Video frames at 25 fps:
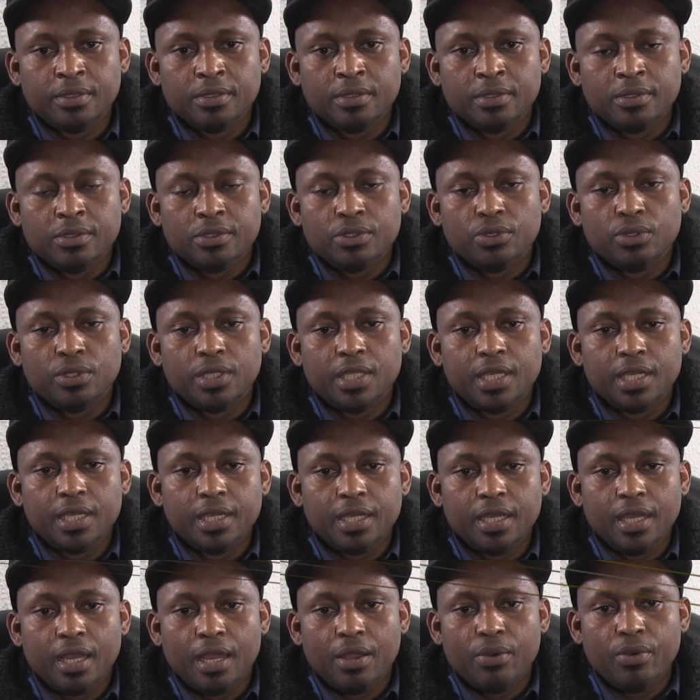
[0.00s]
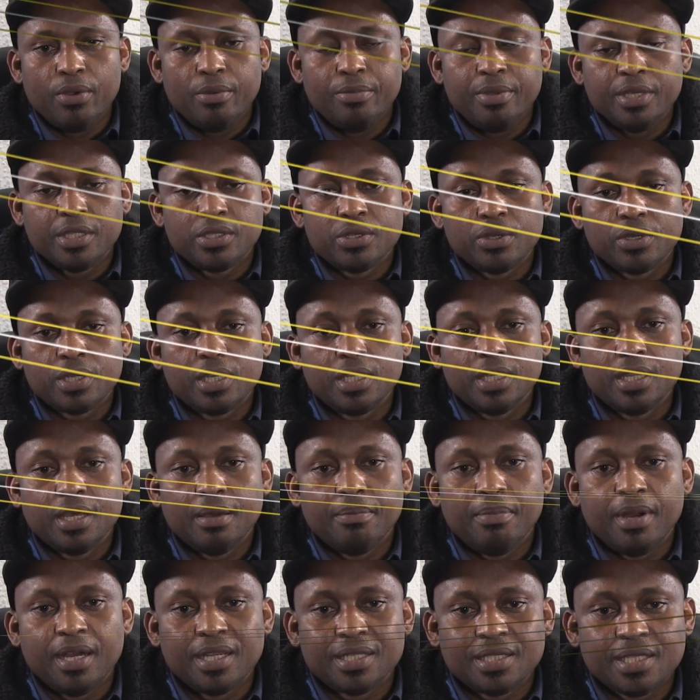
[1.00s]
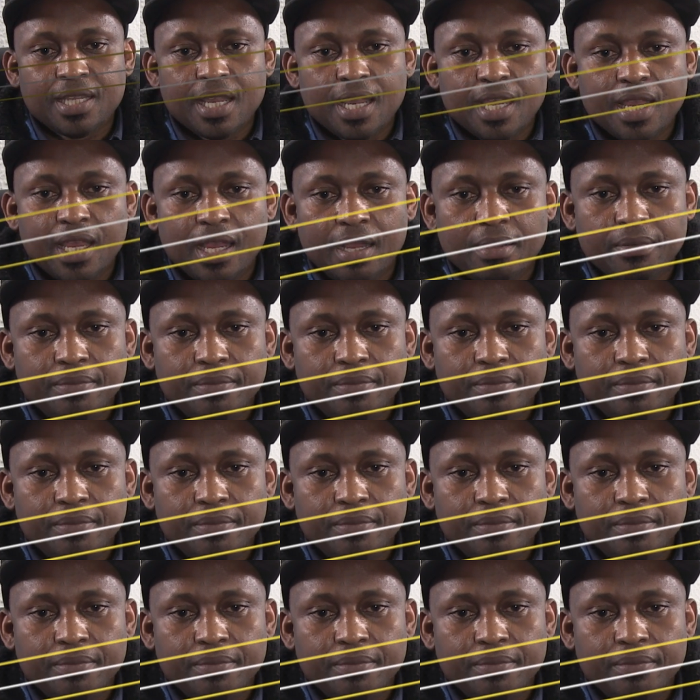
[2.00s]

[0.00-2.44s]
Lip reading: Today I will be talking about tire.